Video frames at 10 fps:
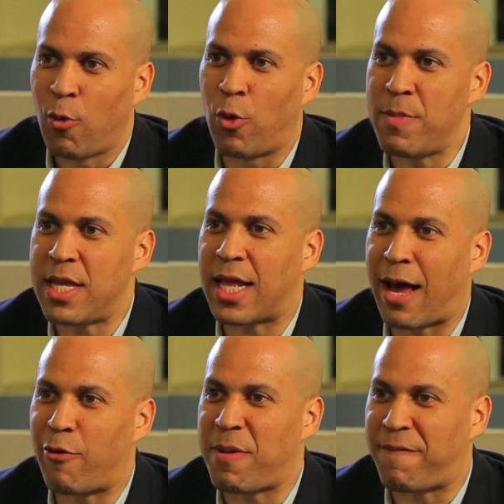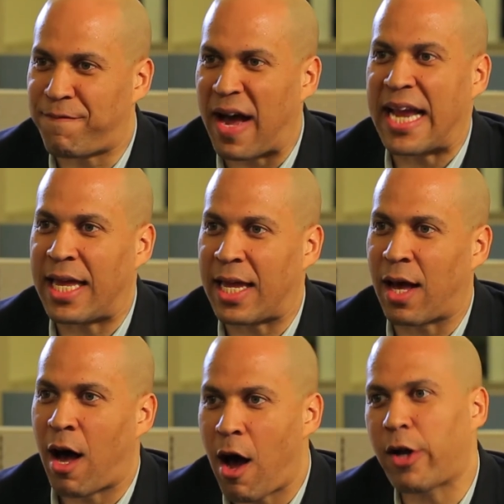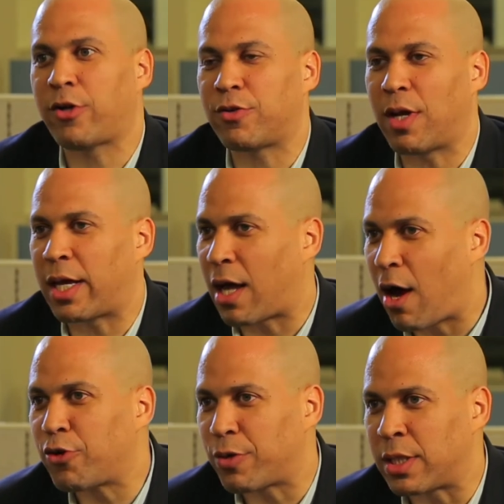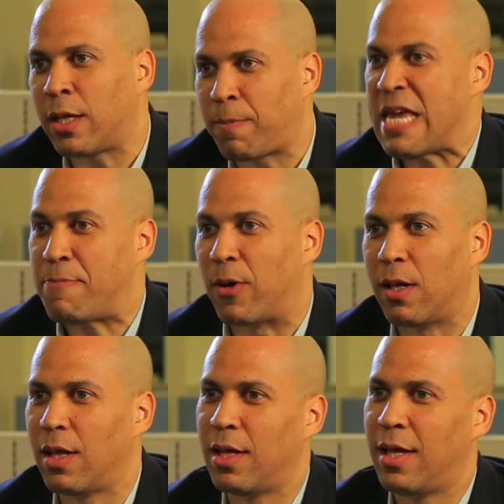would mean that I would be fighting a hundred, like a hundred little people.